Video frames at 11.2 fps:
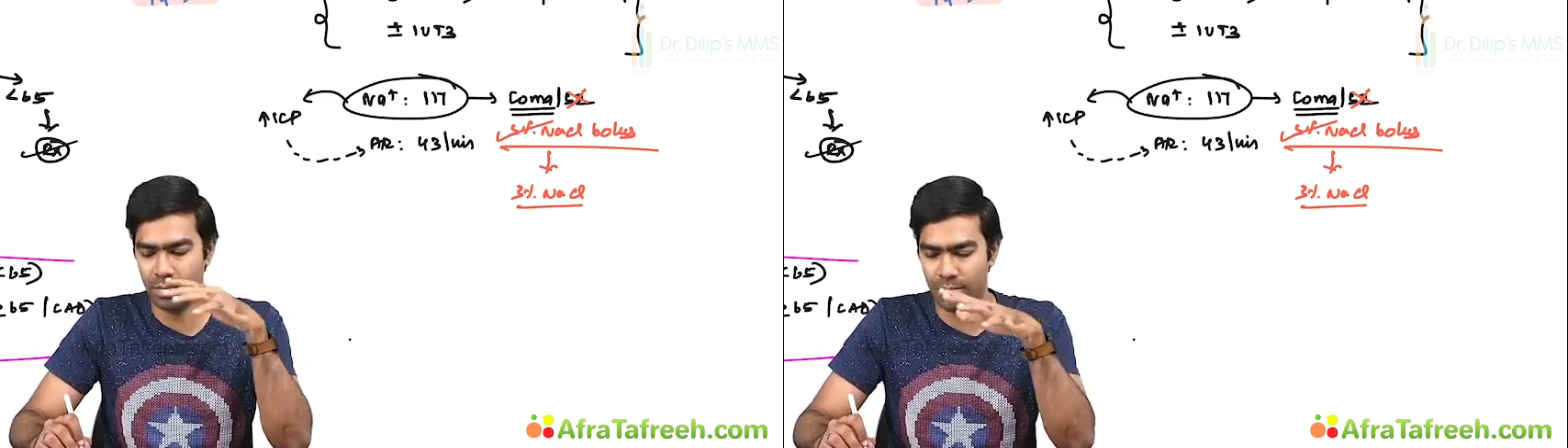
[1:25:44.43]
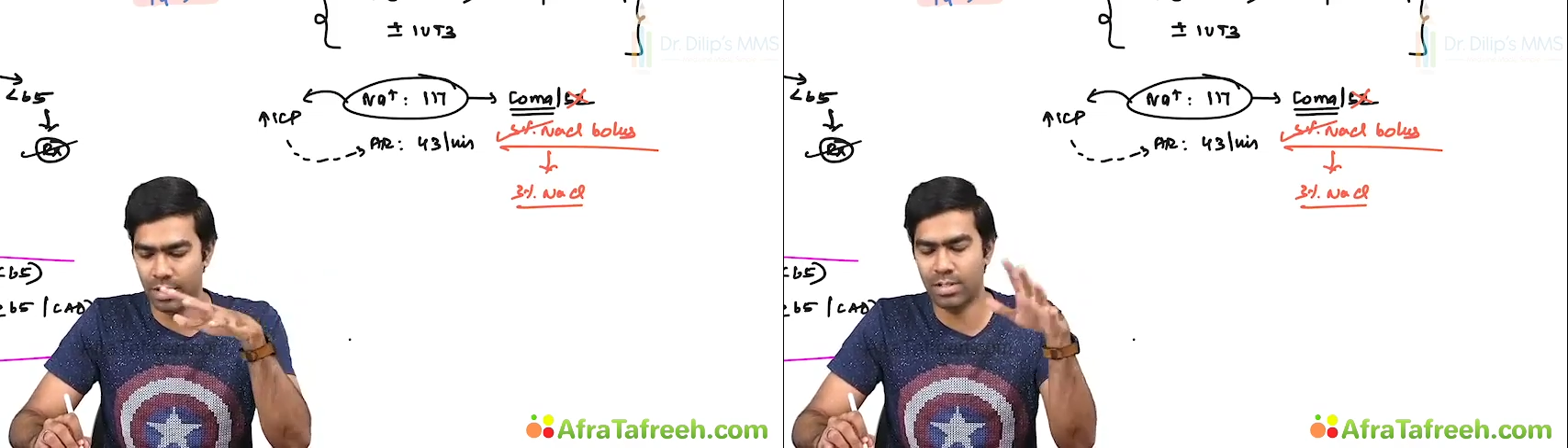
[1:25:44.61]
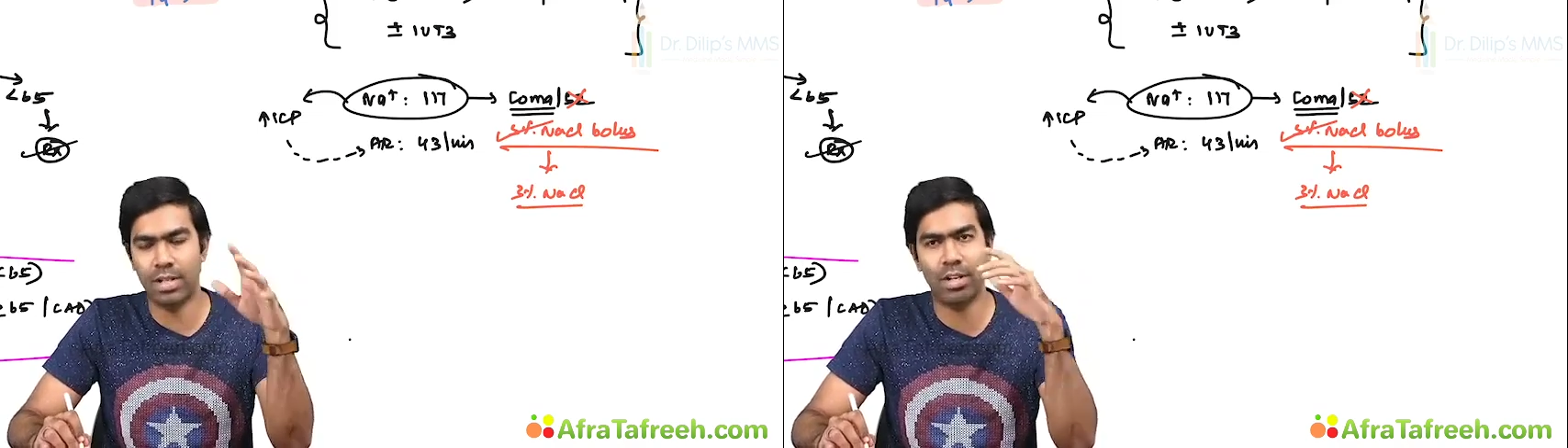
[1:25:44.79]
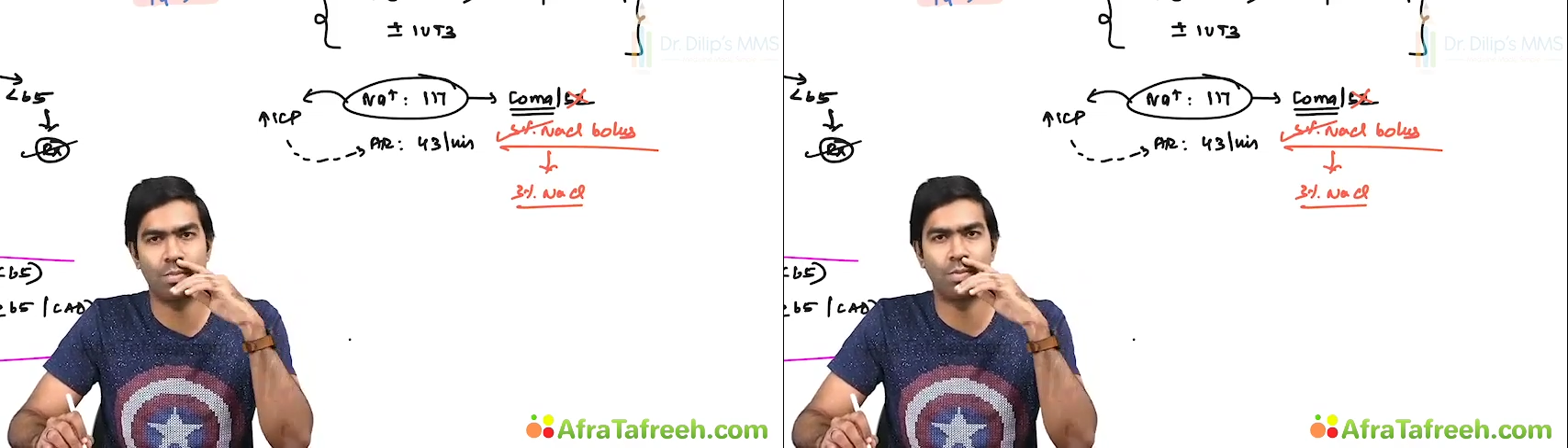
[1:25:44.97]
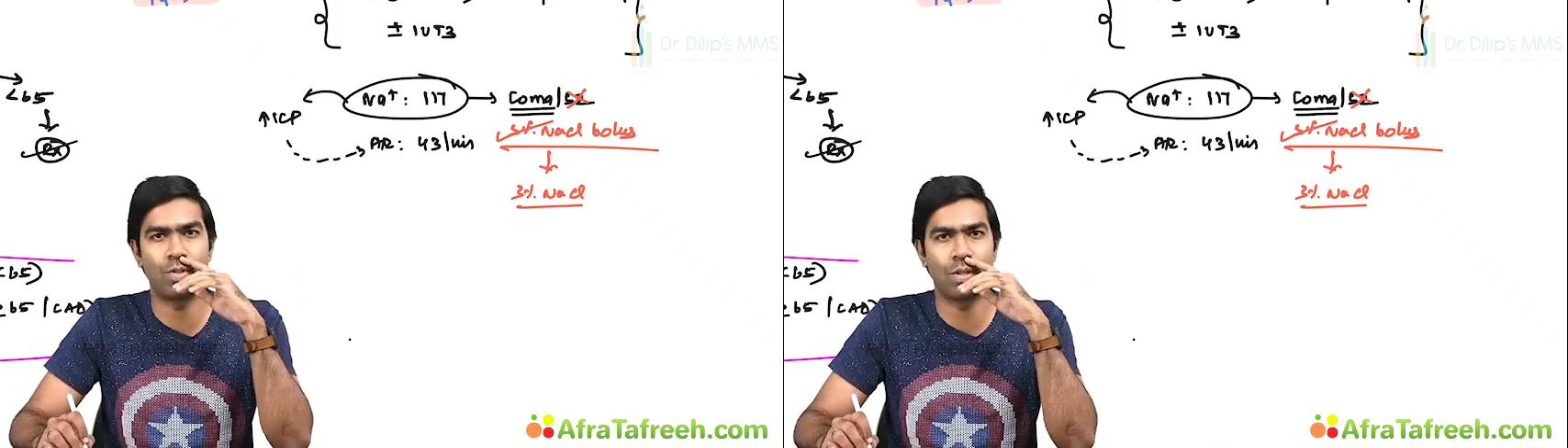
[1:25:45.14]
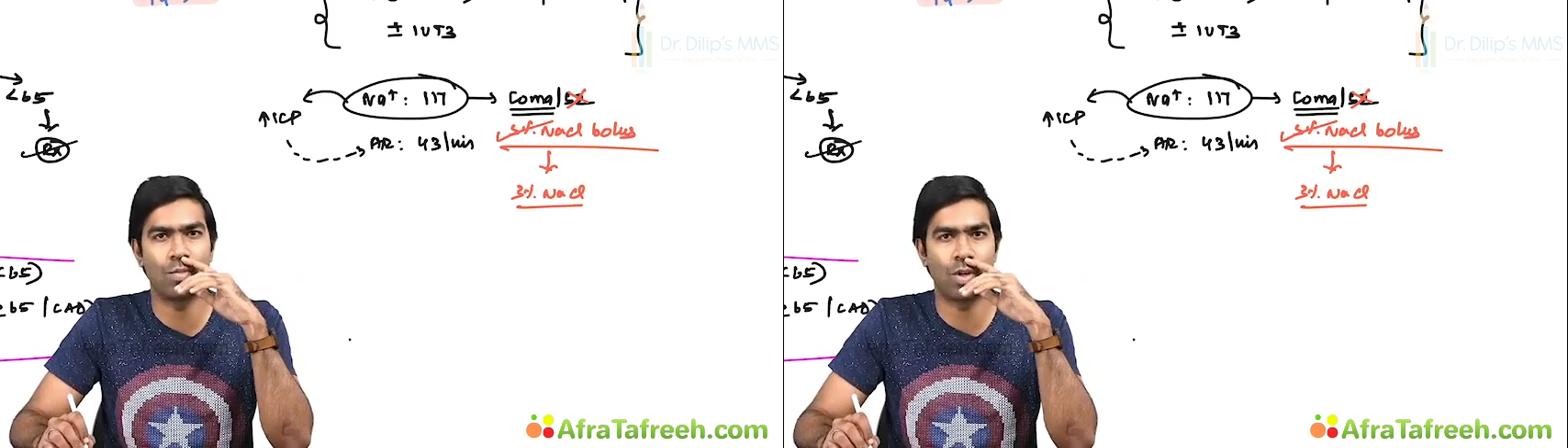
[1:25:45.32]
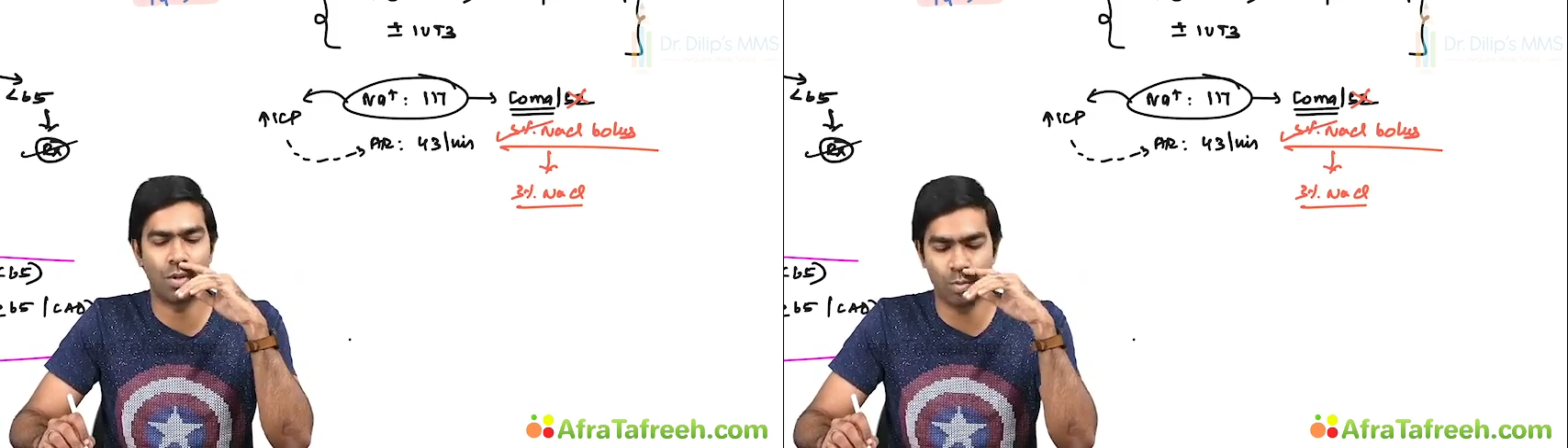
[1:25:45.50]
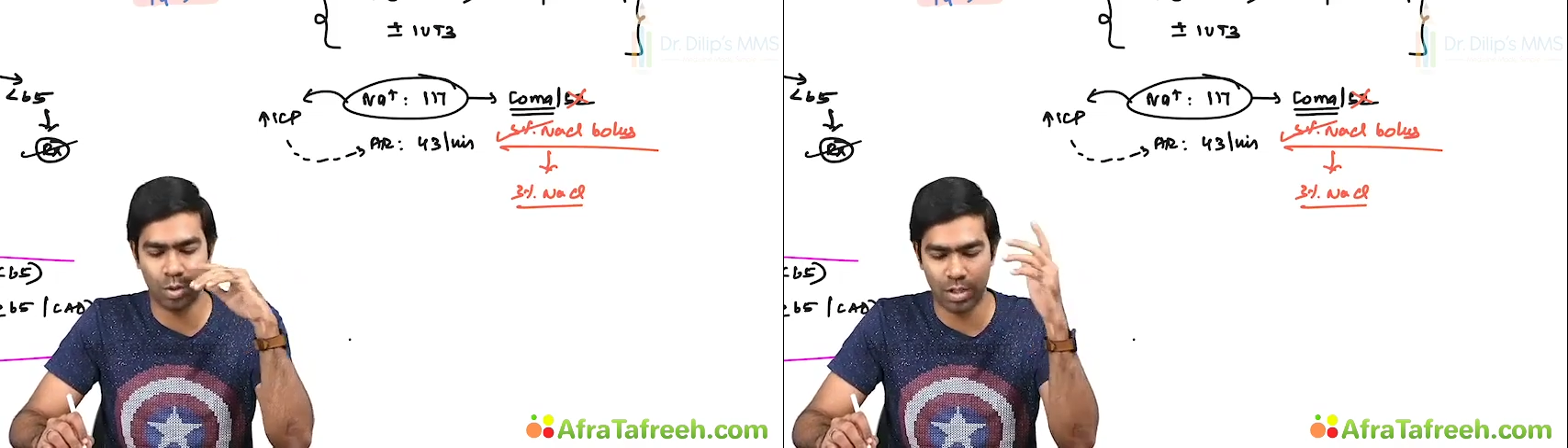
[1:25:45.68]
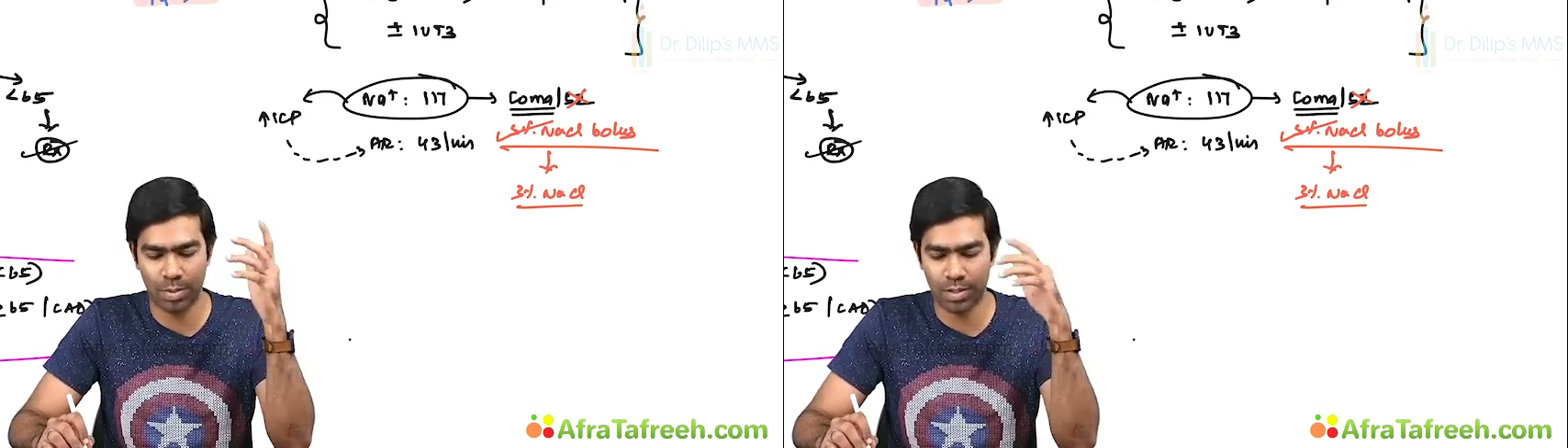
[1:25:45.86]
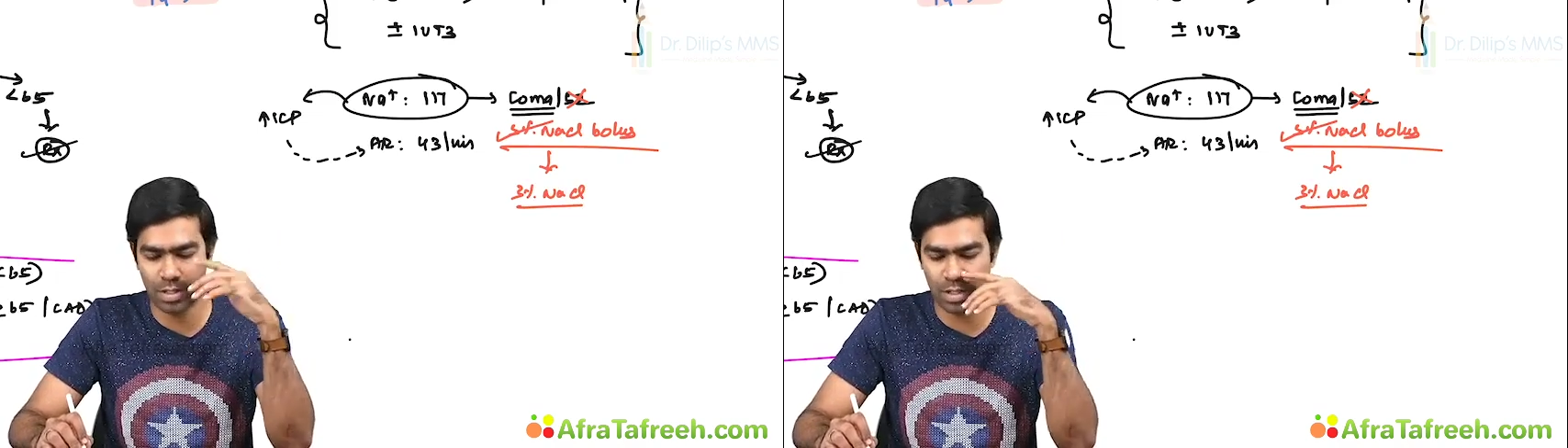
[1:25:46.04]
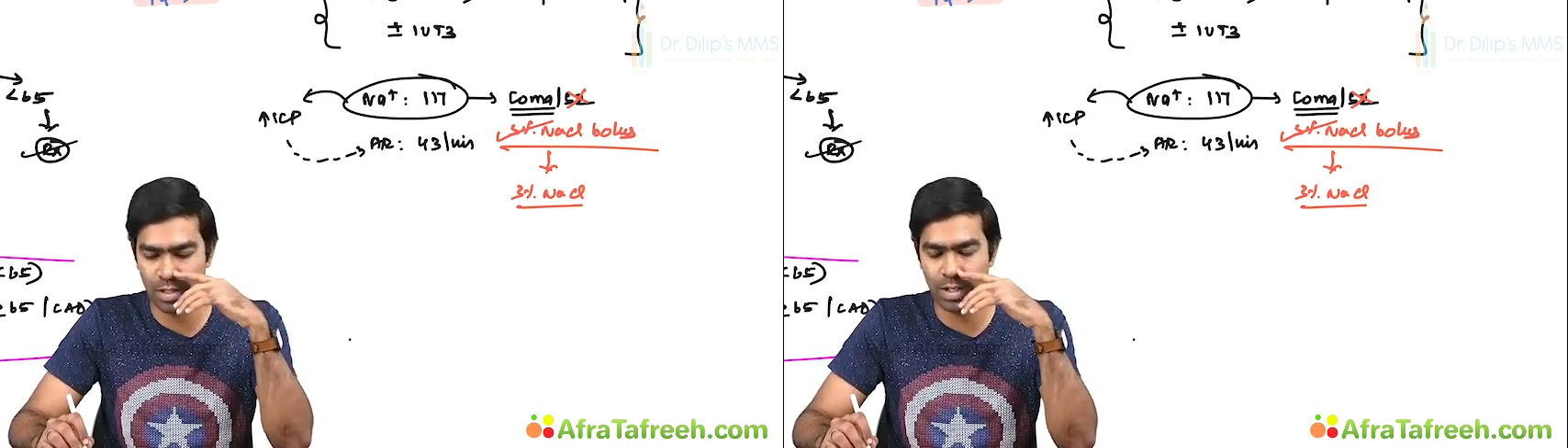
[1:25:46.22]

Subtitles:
but still I was pushing more and more 3% NaCl,